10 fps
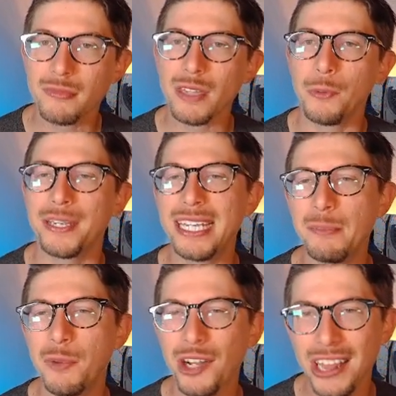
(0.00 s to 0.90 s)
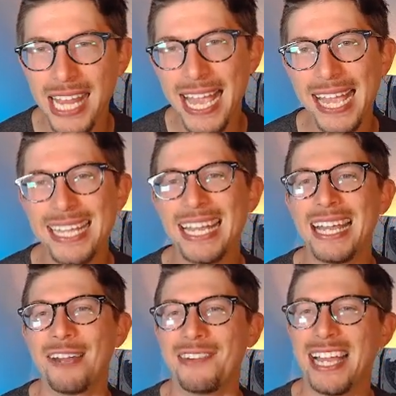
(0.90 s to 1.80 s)
We get more lag.
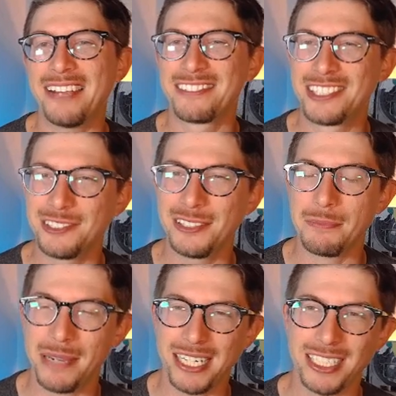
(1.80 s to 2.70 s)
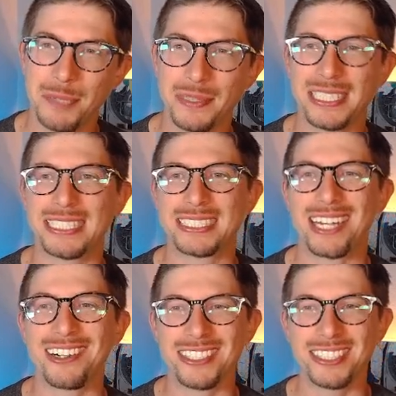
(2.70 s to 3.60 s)
We have Goon paired up against
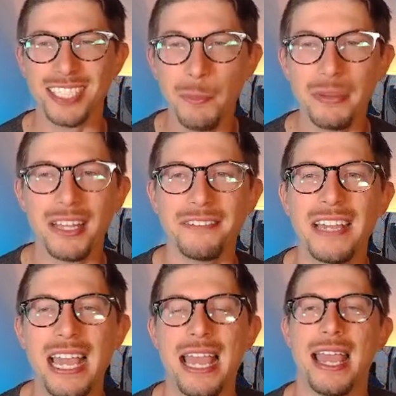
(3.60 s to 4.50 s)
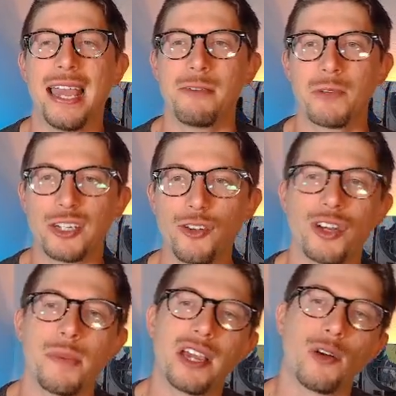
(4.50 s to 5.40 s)
our Jumpluff. And we're
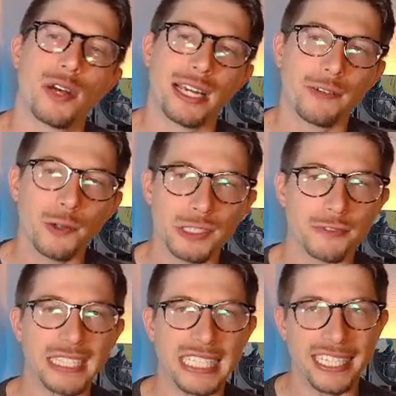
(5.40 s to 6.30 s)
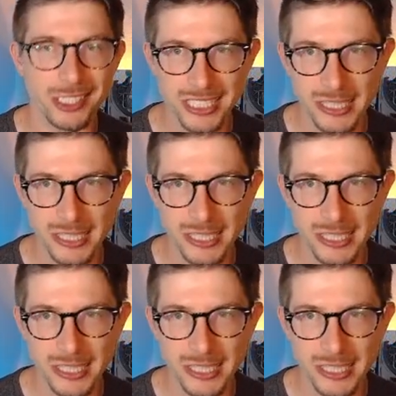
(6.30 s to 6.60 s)
going to be going, of course, for the Energy